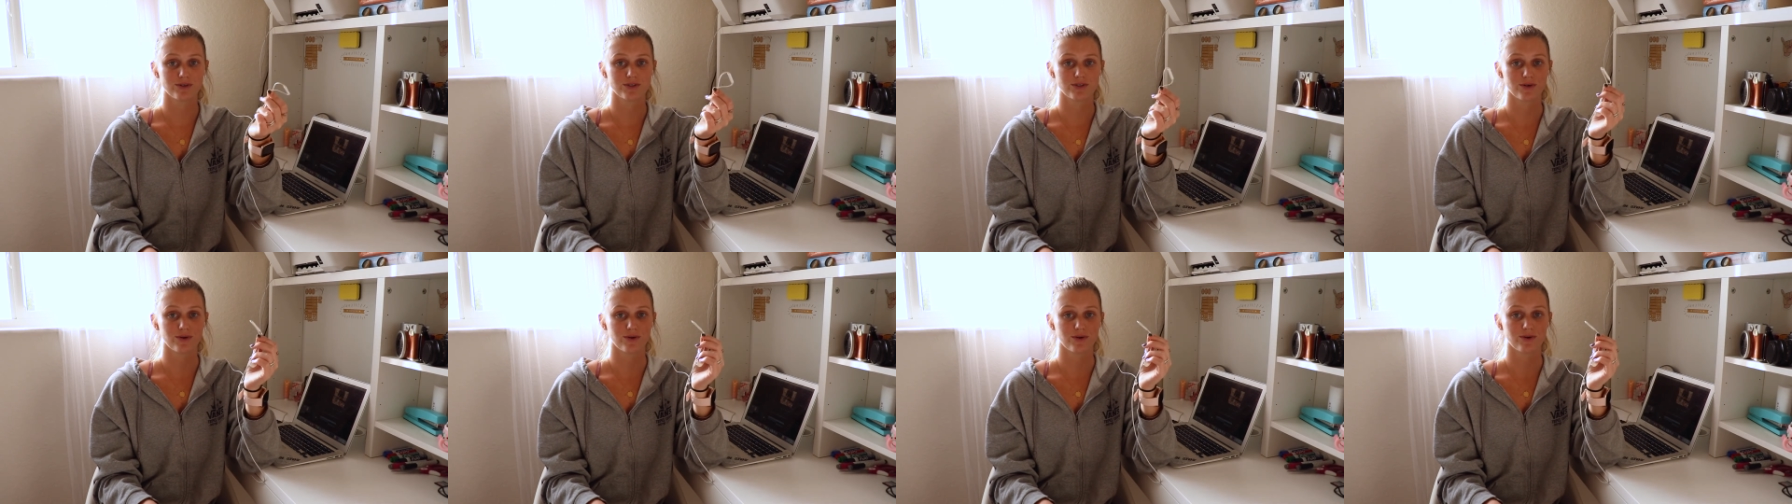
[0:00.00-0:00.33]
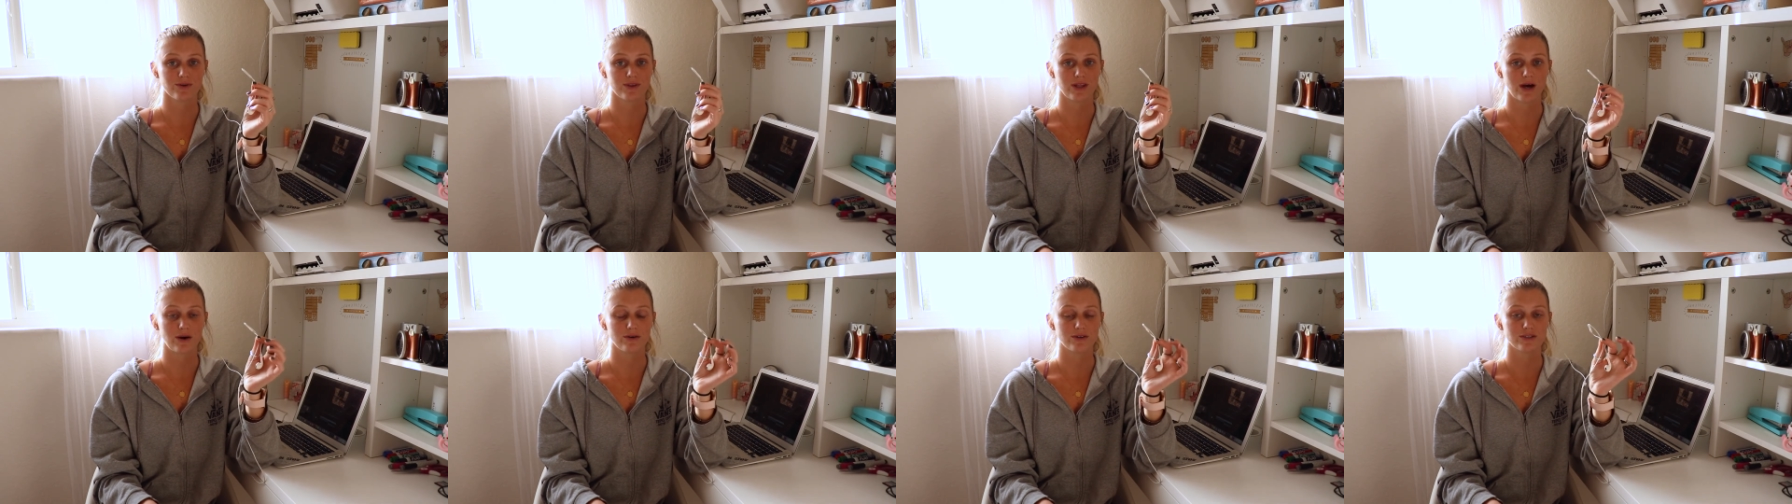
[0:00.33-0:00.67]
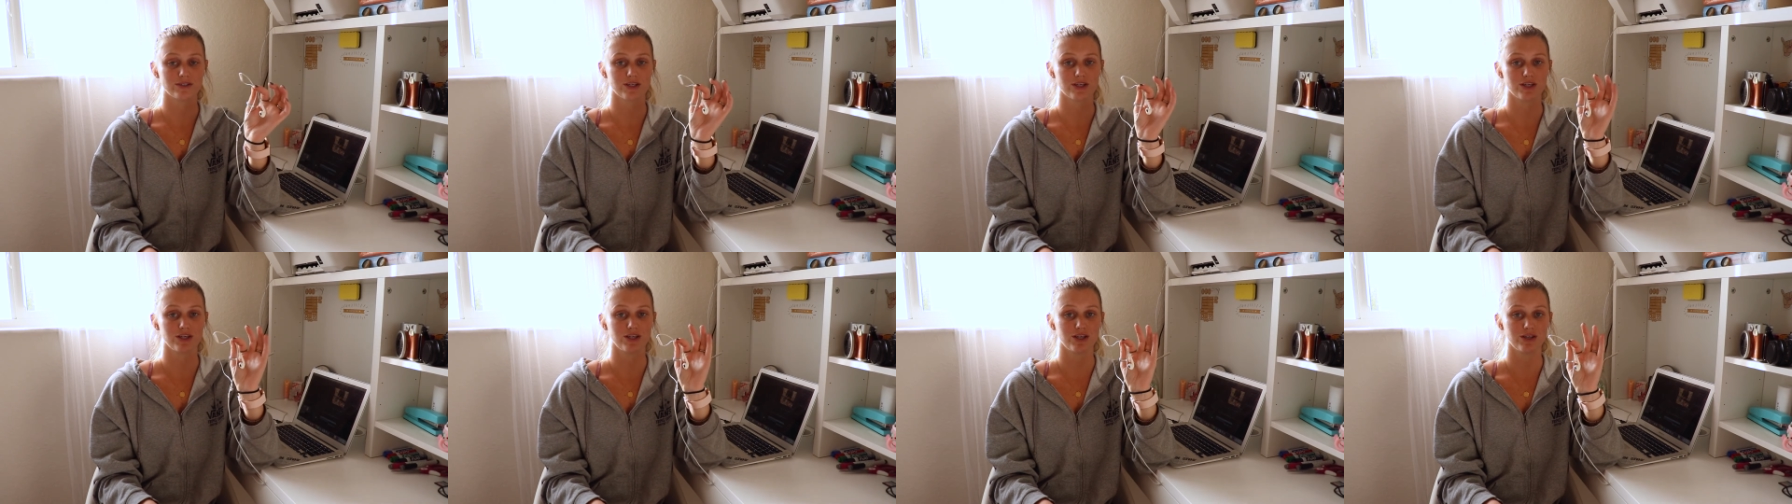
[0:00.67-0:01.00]
So that
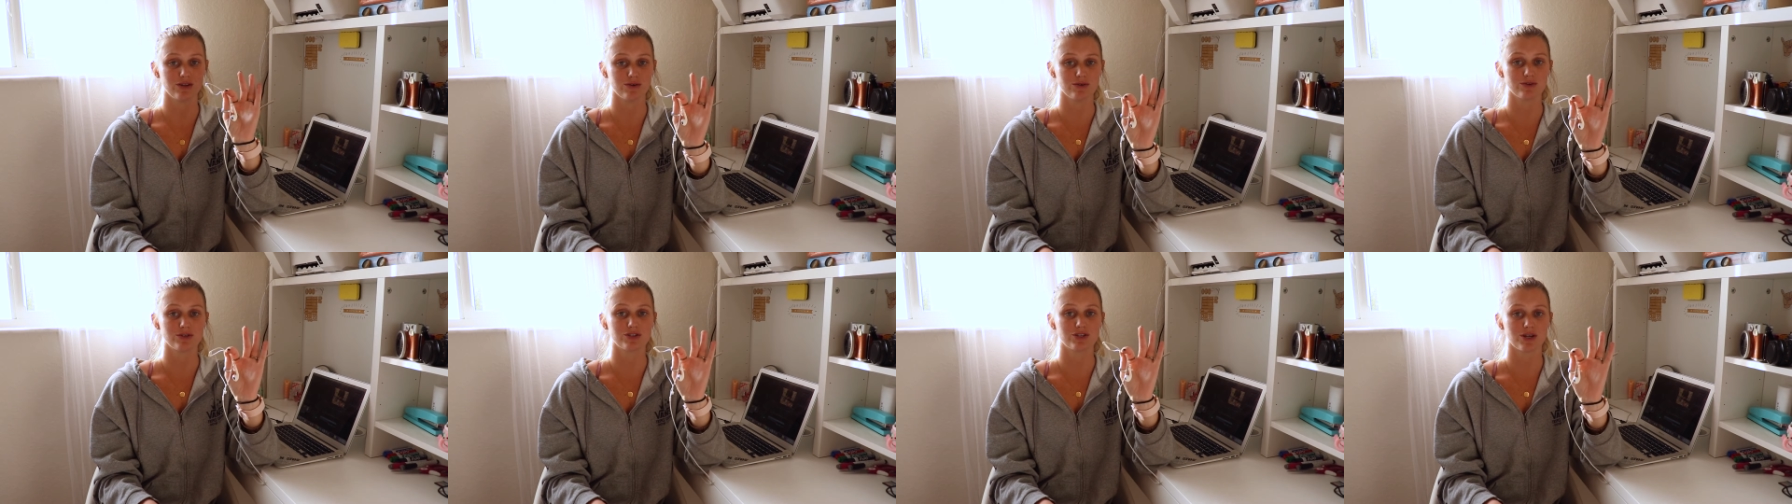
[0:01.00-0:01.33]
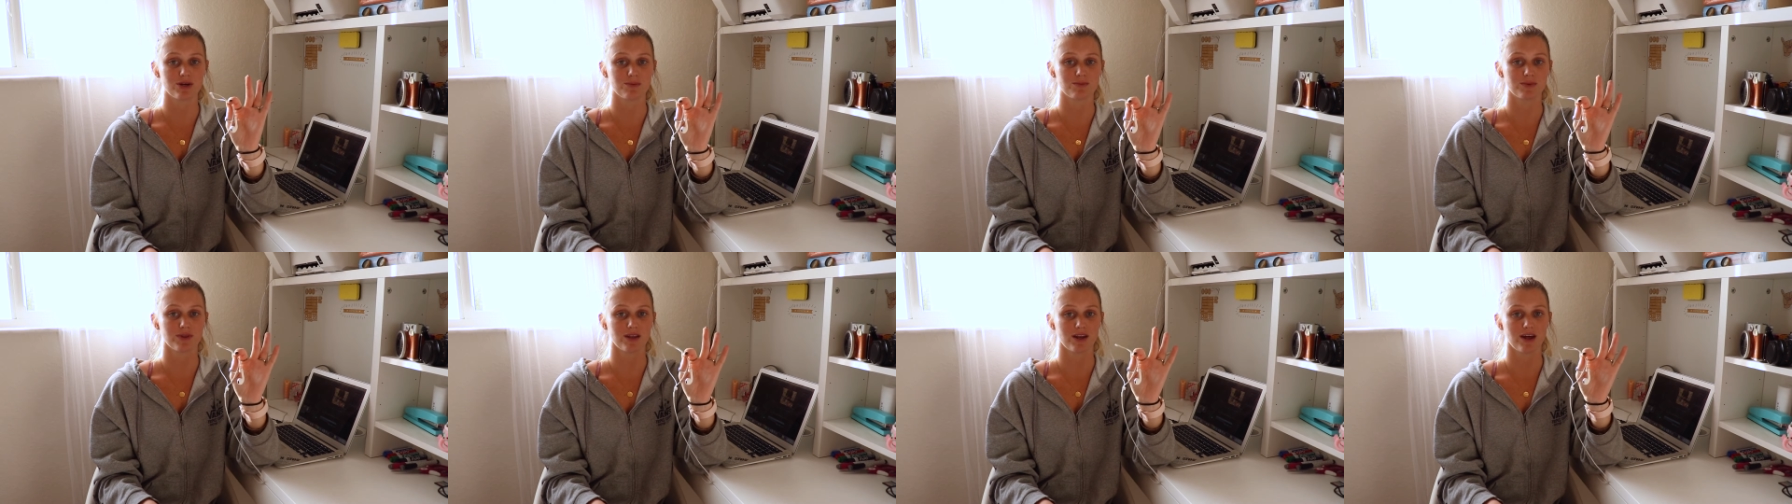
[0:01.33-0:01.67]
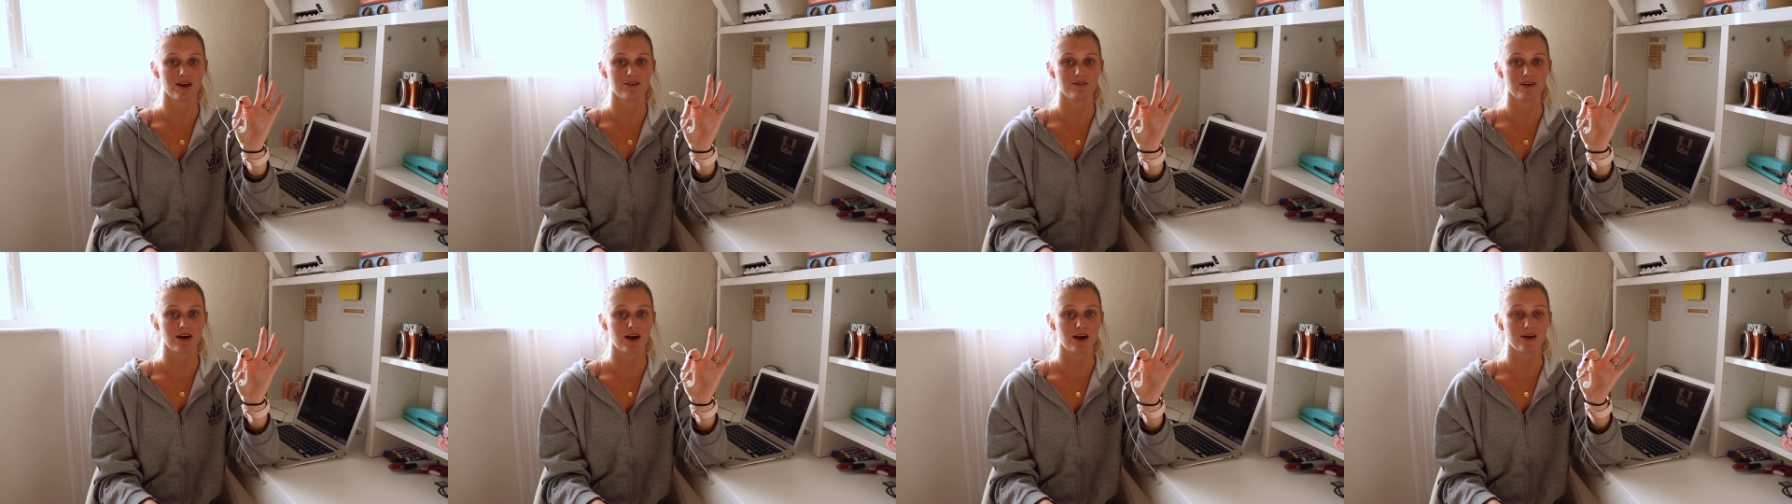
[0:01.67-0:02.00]
was a huge tip that
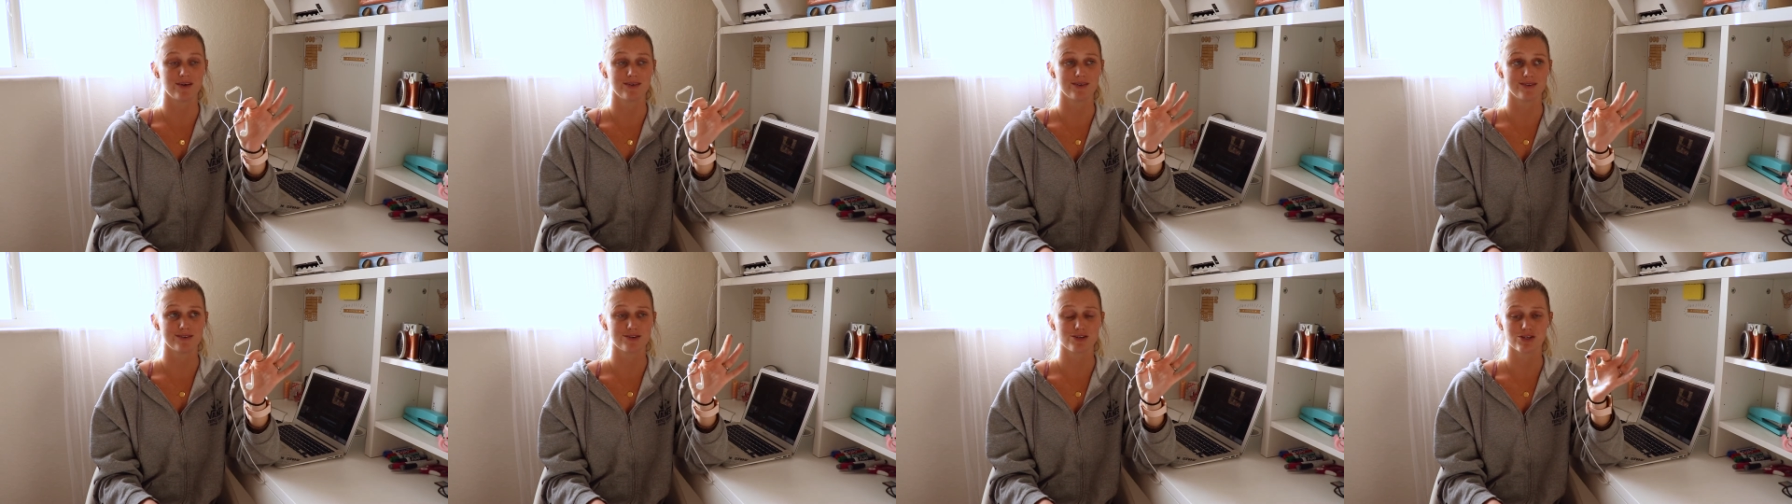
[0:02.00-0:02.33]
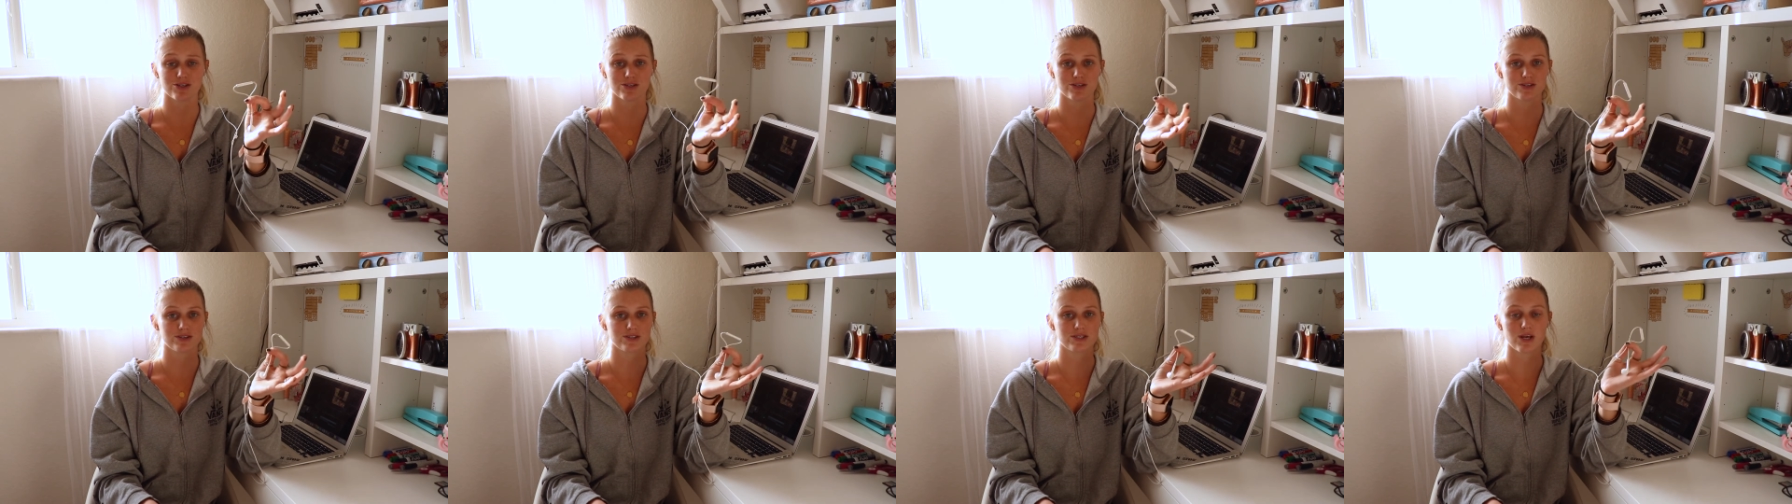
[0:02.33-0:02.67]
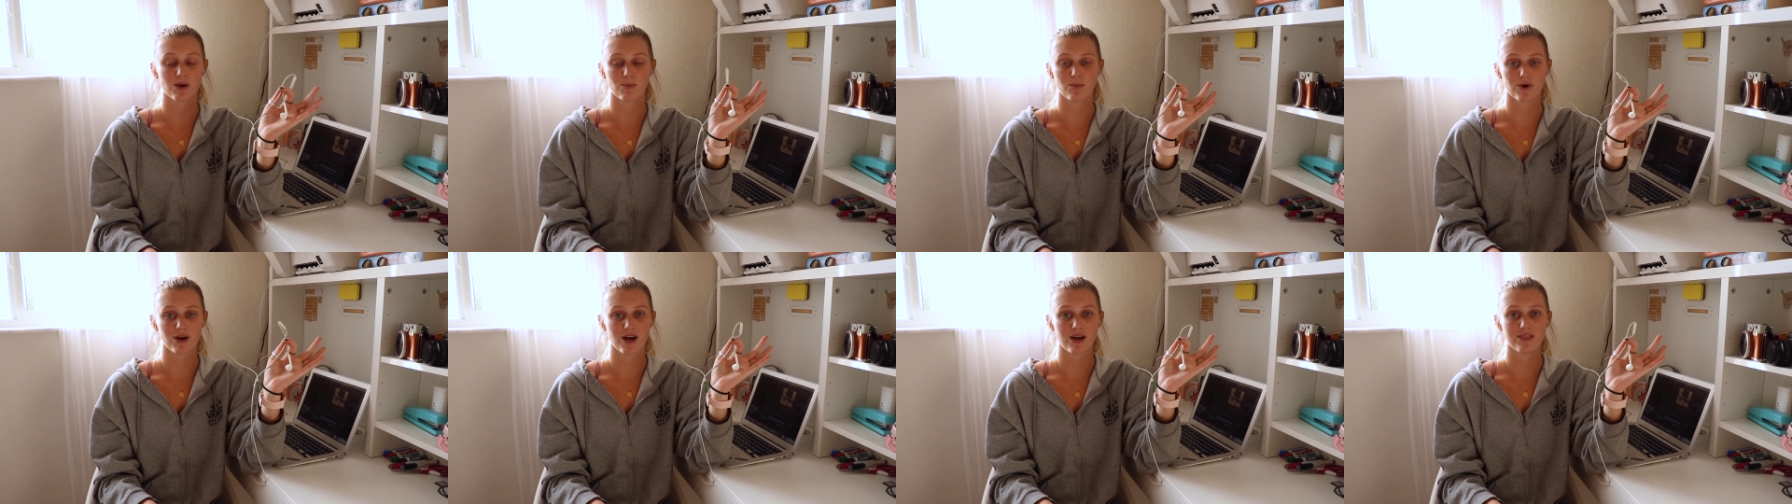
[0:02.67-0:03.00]
I found just
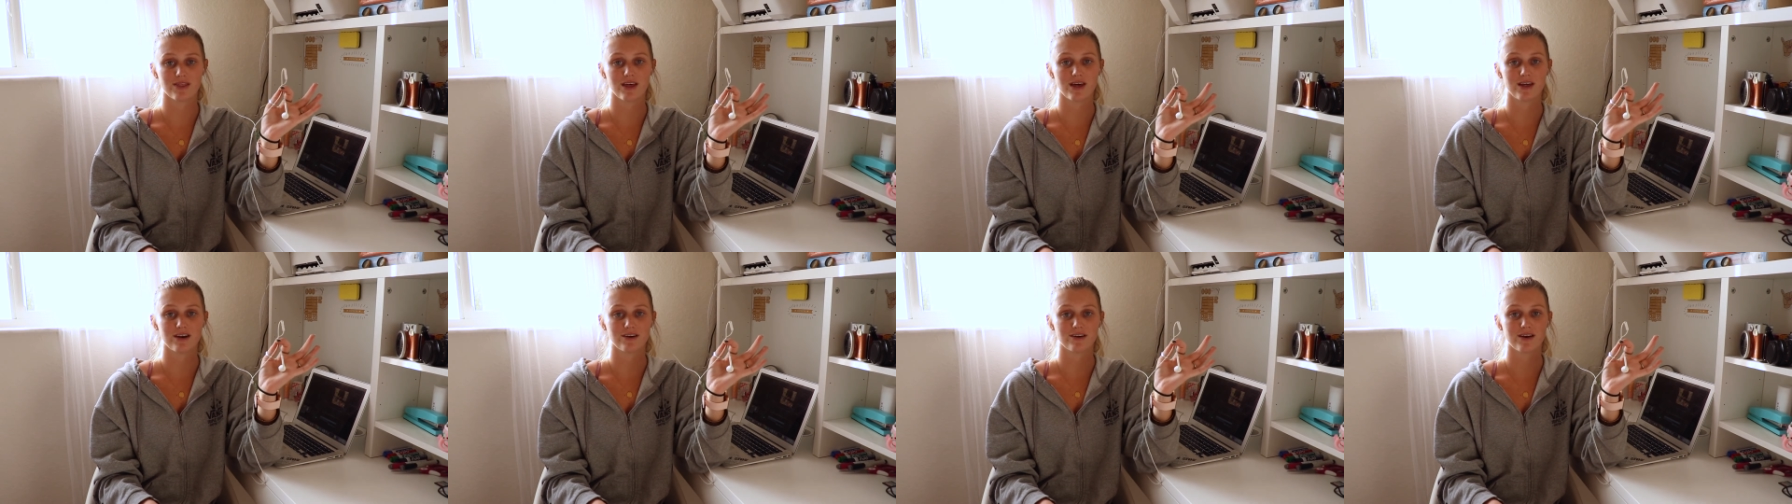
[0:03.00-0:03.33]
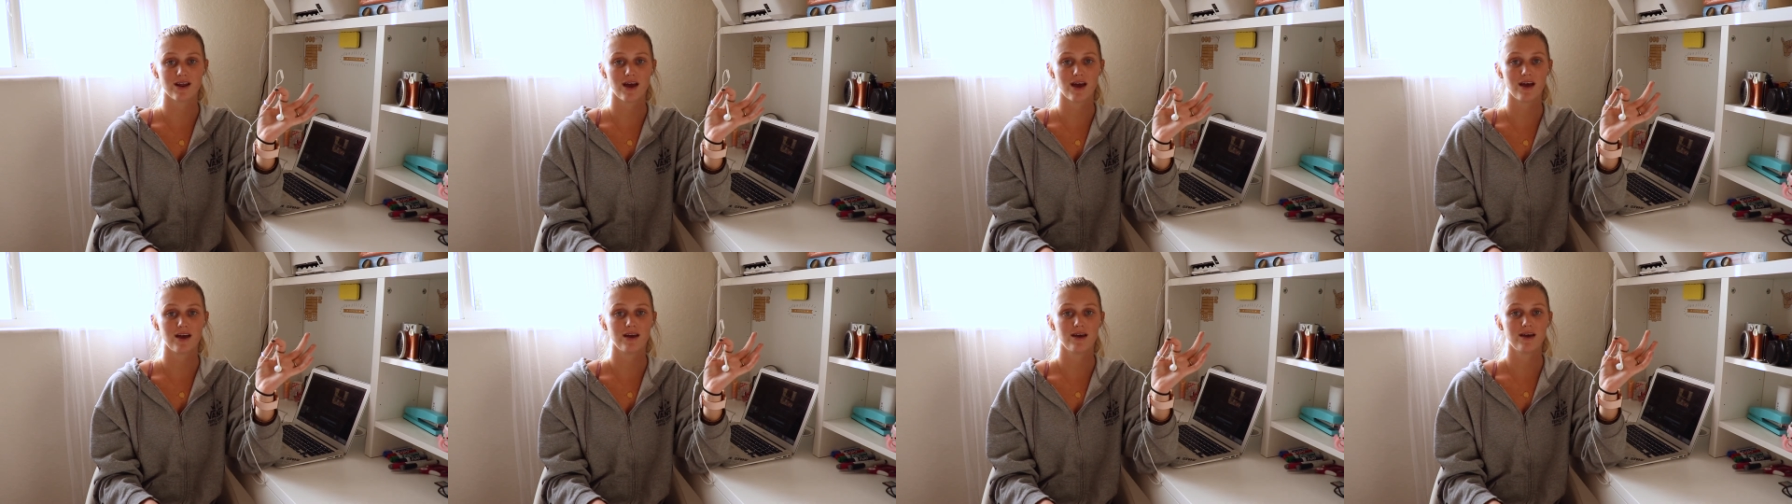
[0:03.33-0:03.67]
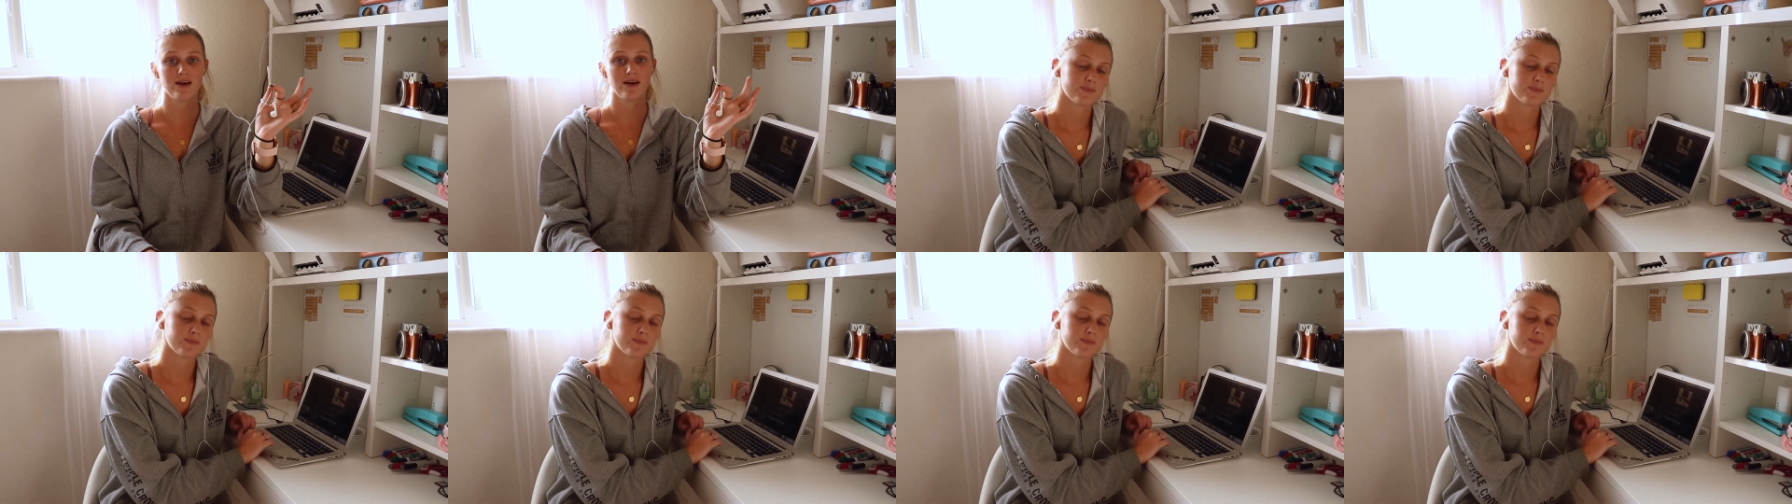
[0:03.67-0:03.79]
somewhere on the internet.